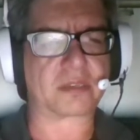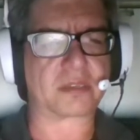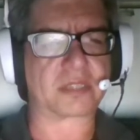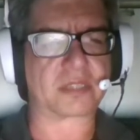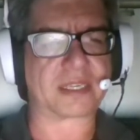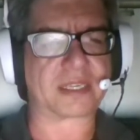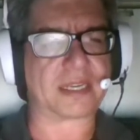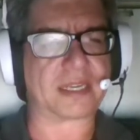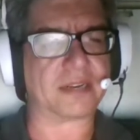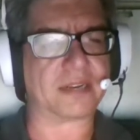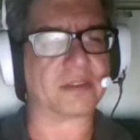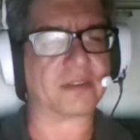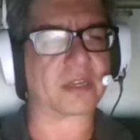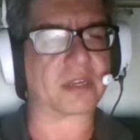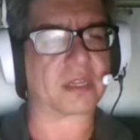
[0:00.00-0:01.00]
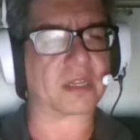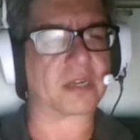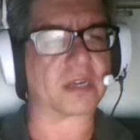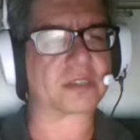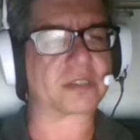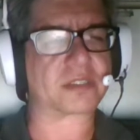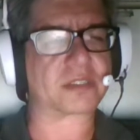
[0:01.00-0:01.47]
to hear the
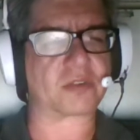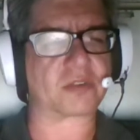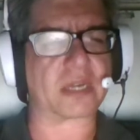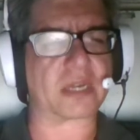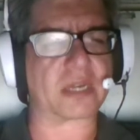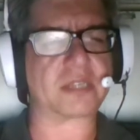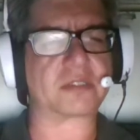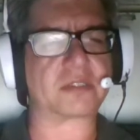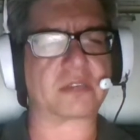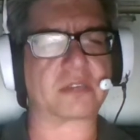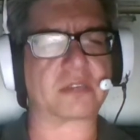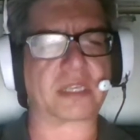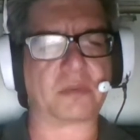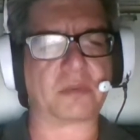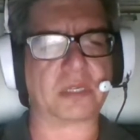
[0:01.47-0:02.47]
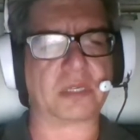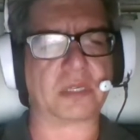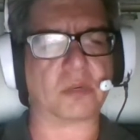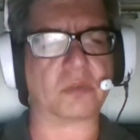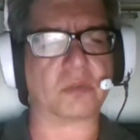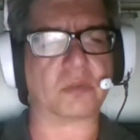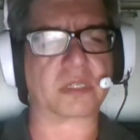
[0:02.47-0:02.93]
clock strike so that he would
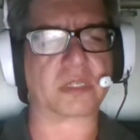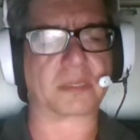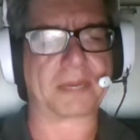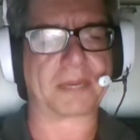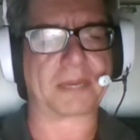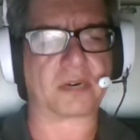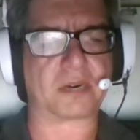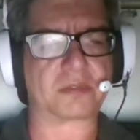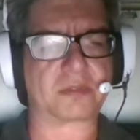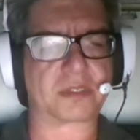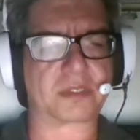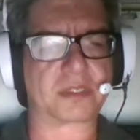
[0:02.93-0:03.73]
know to come out?